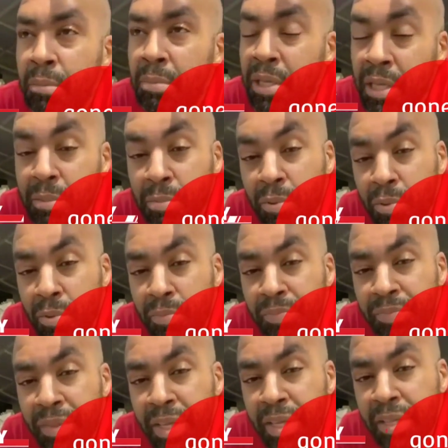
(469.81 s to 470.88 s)
people.
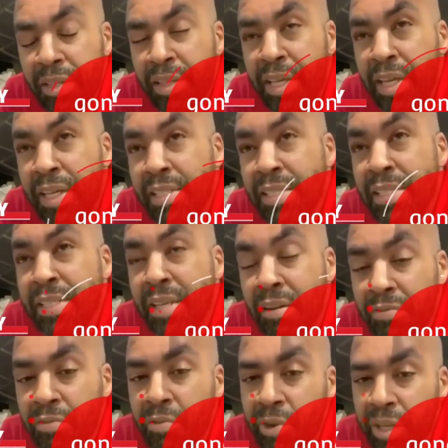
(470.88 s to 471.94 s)
They are
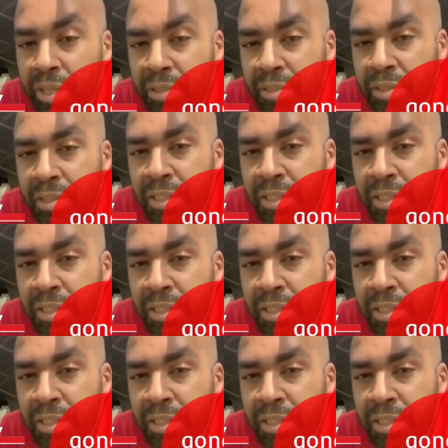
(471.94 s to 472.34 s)
suffering.